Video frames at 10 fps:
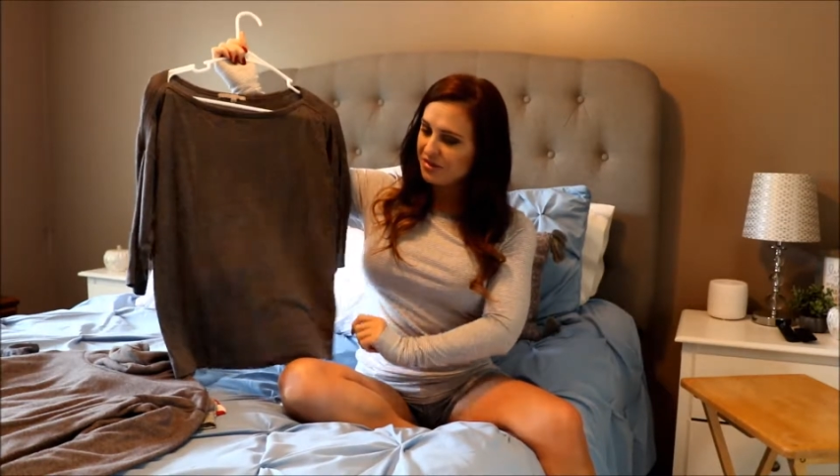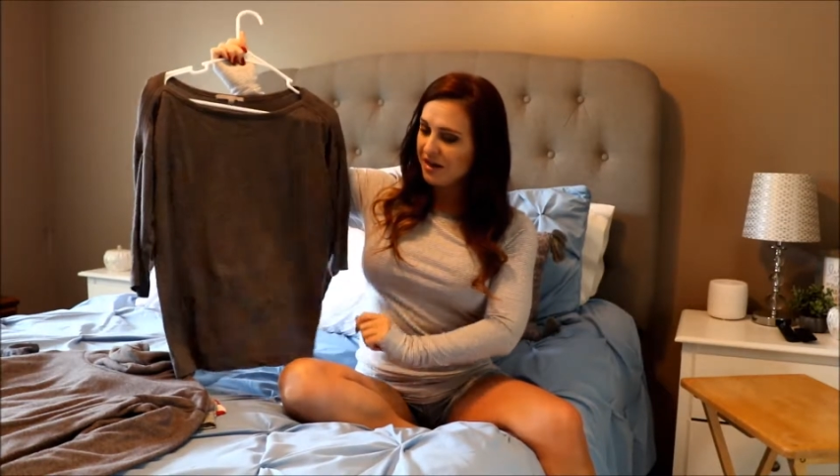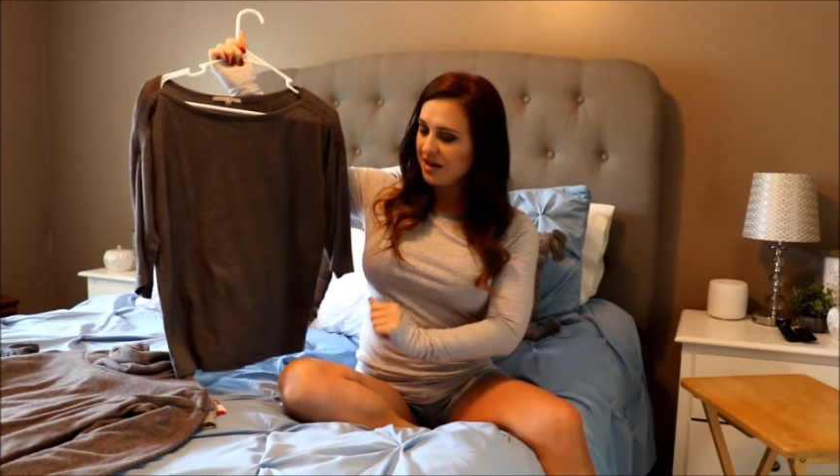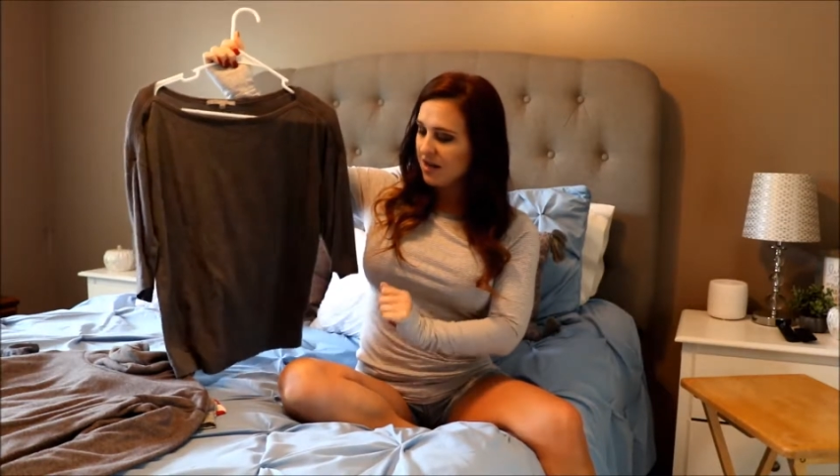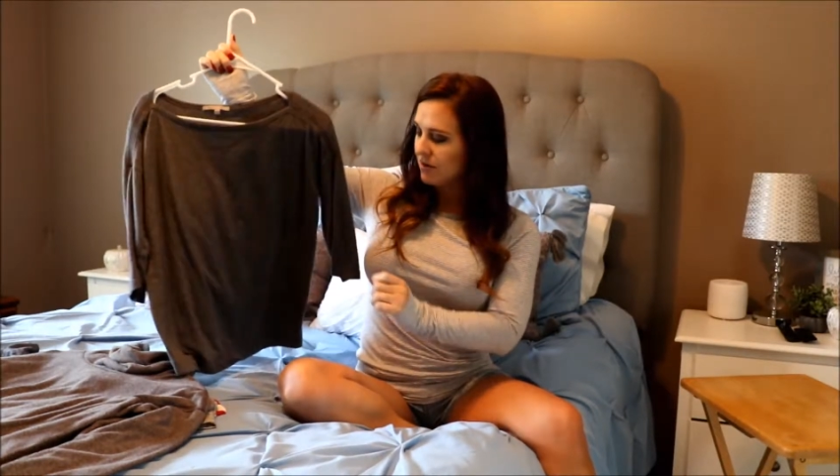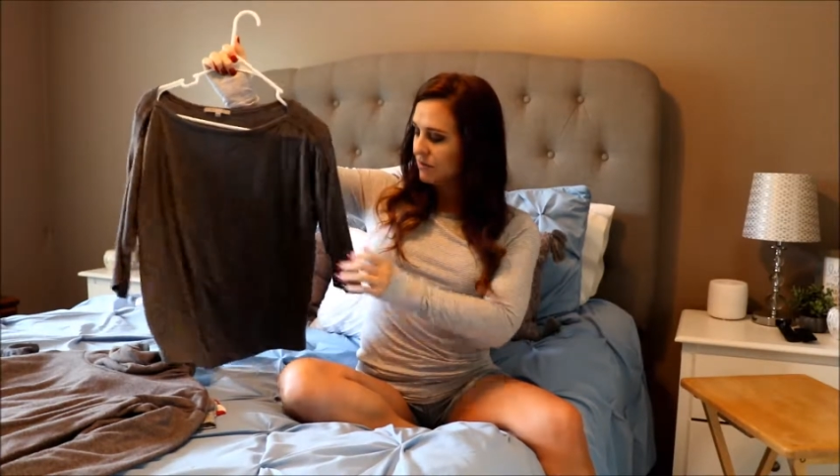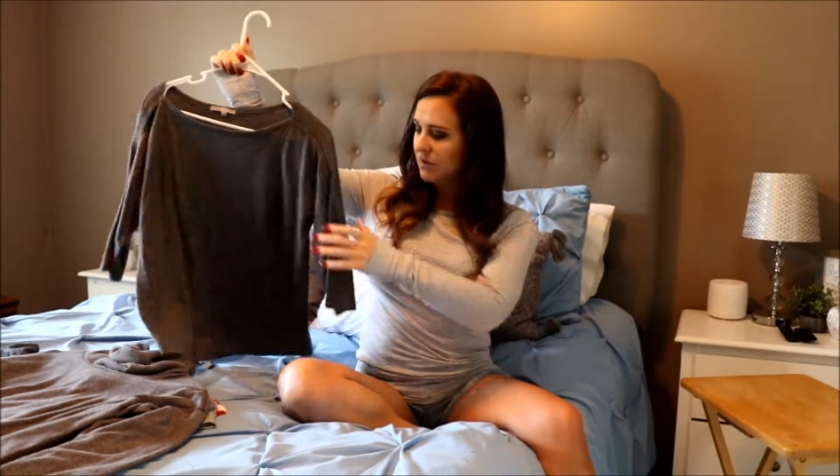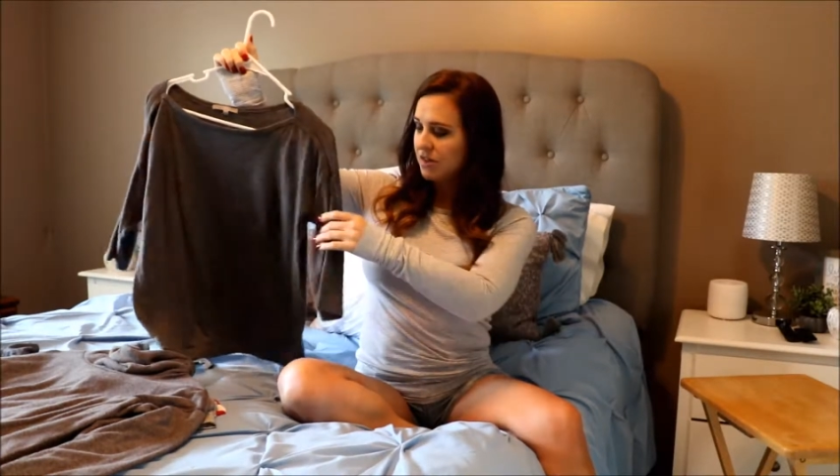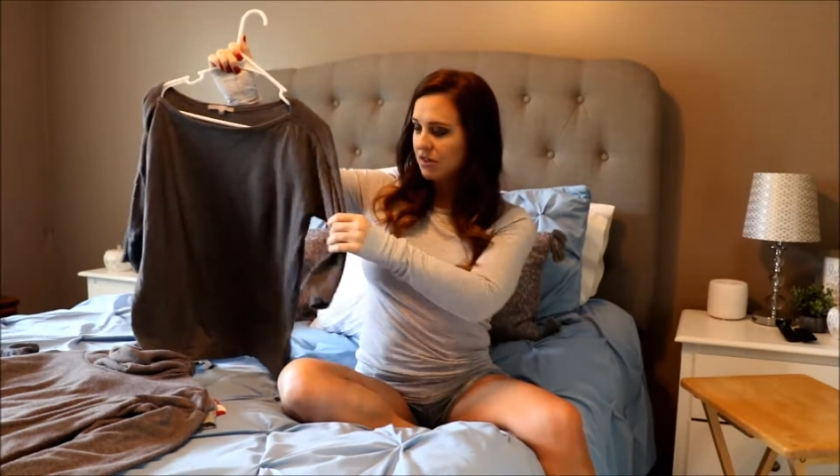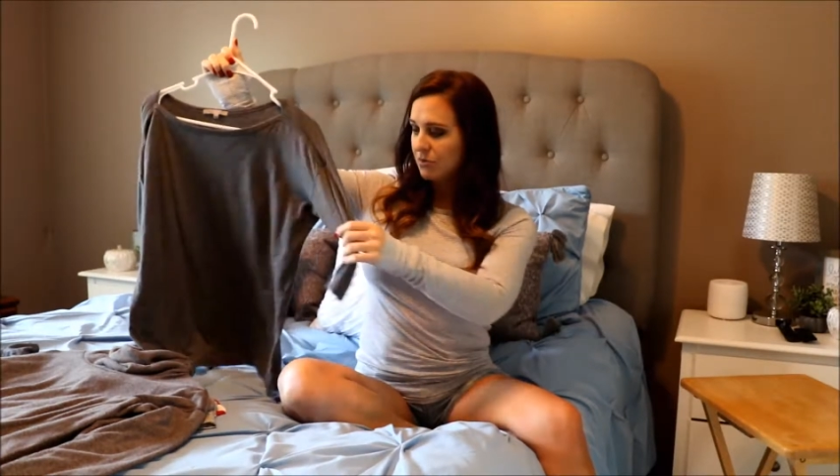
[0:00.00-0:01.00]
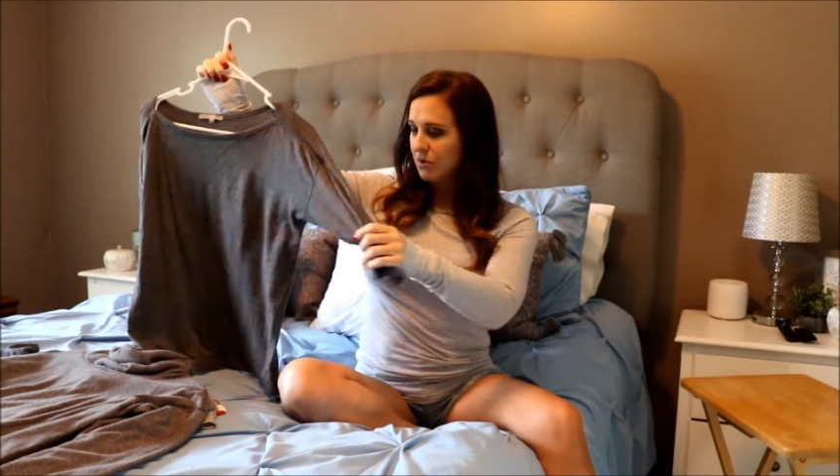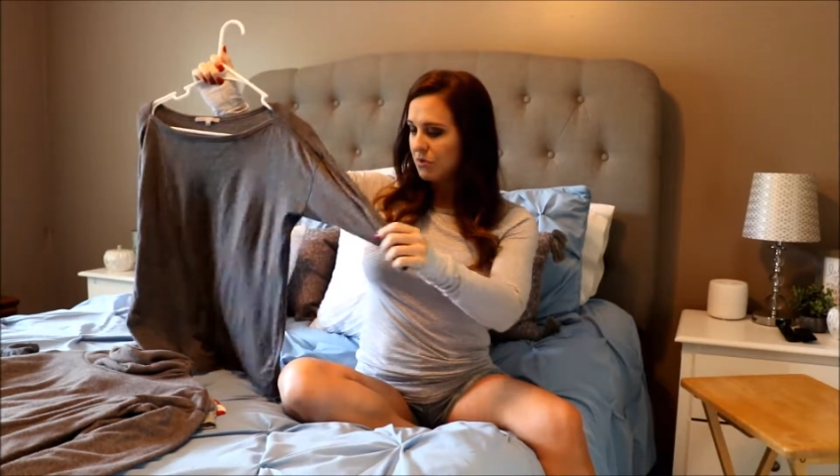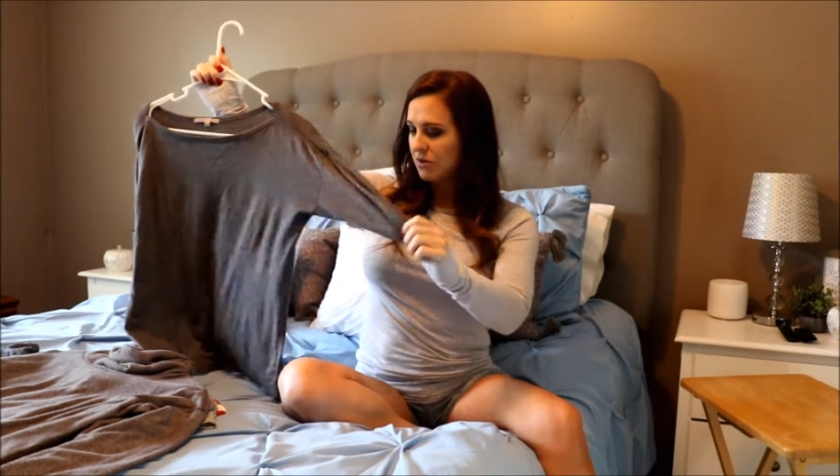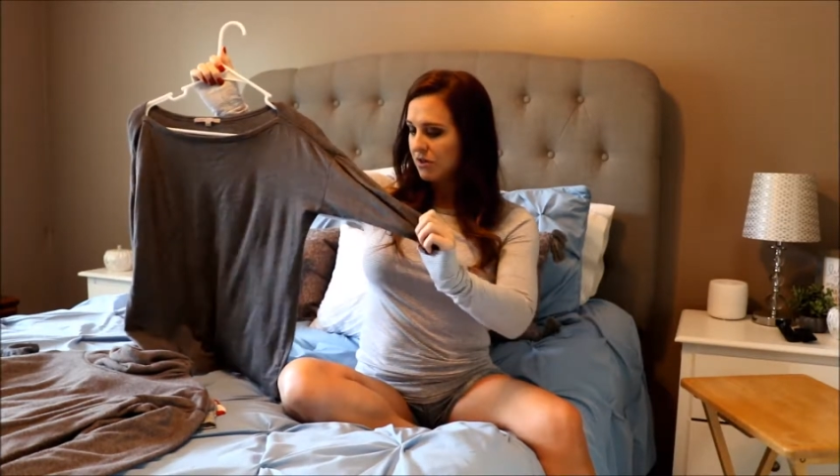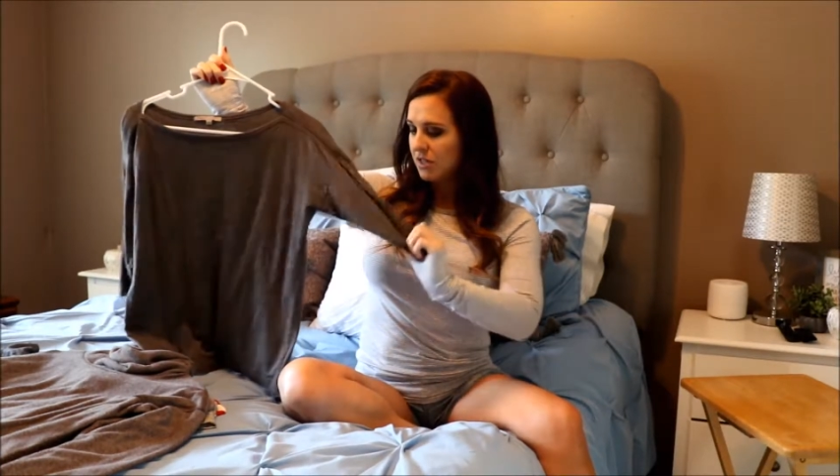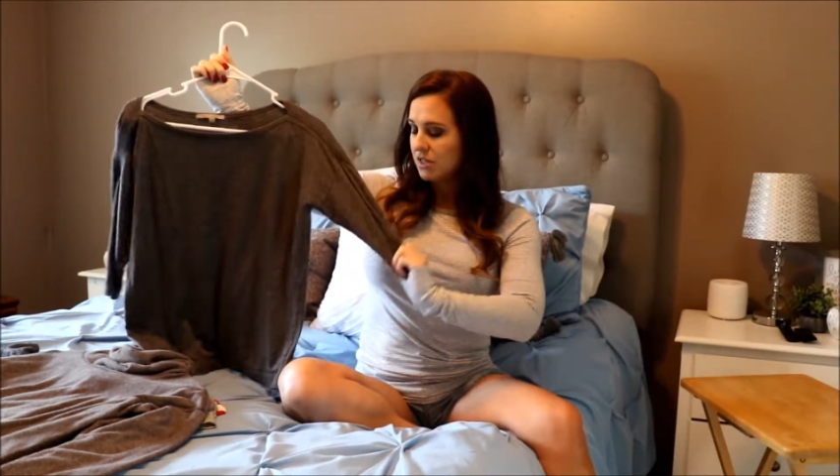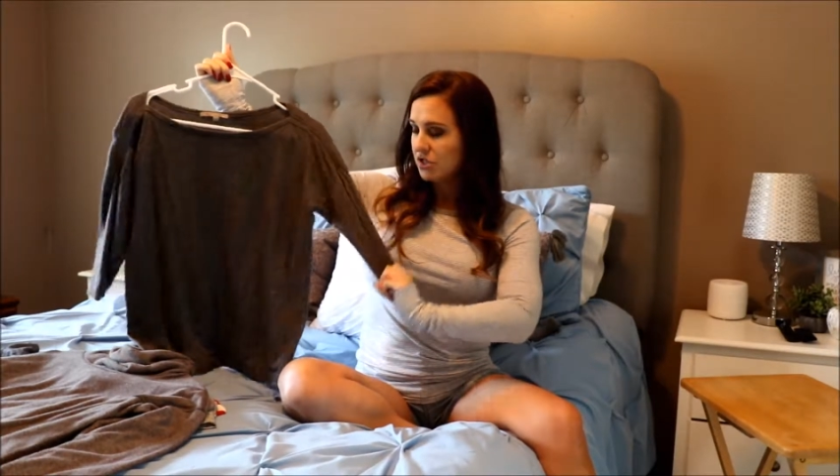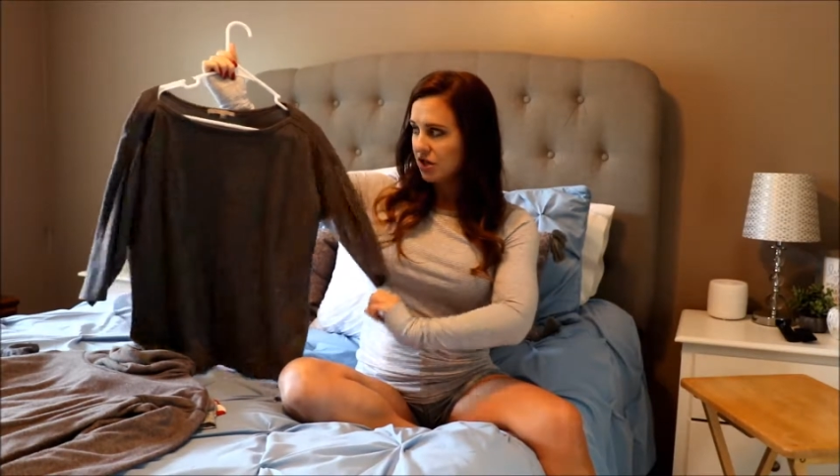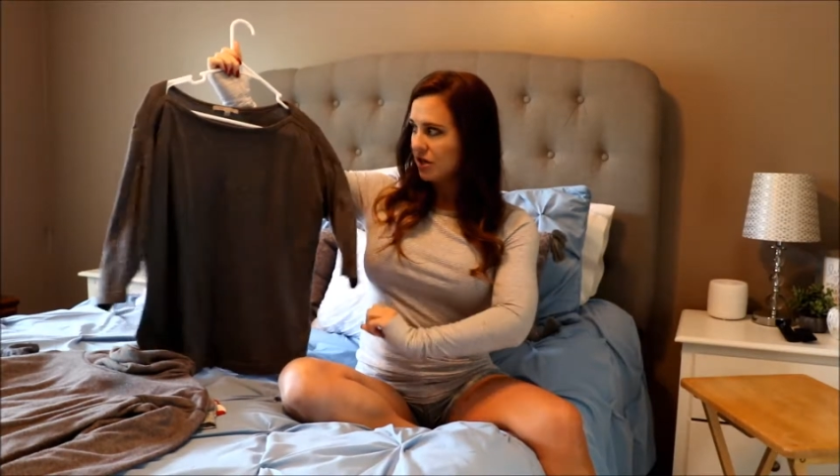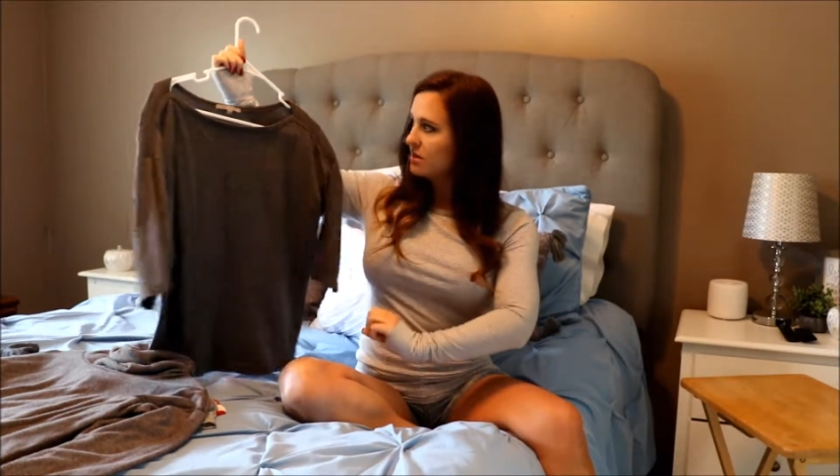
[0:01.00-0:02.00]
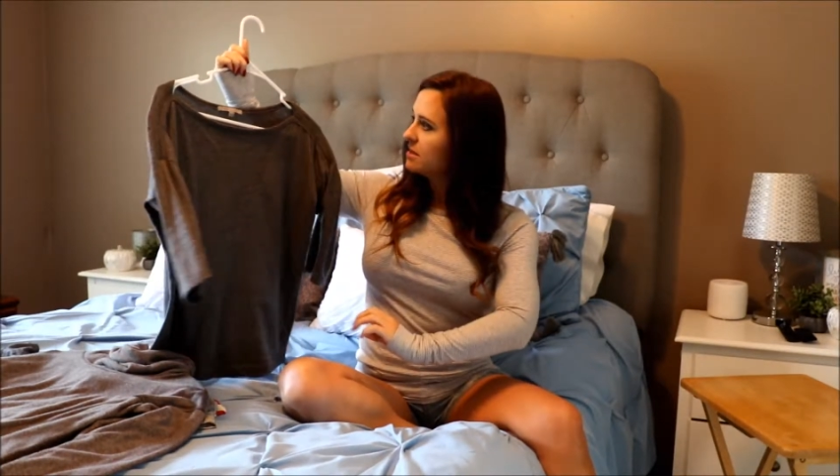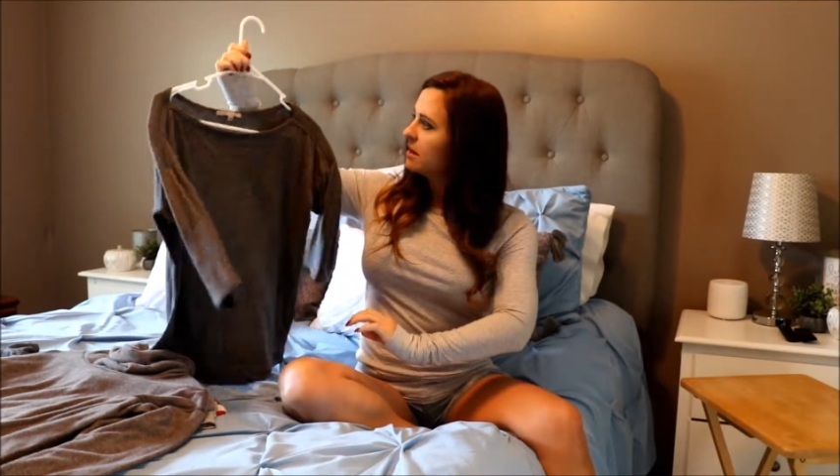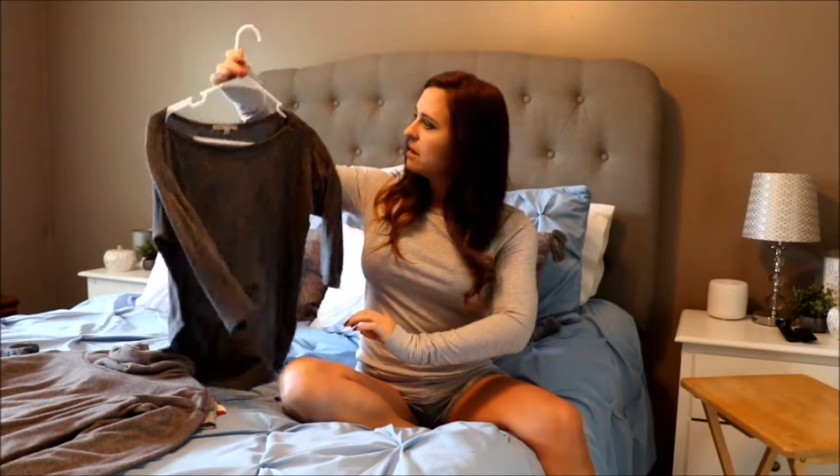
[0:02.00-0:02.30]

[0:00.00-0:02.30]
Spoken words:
right now with the 3/4 length shirt.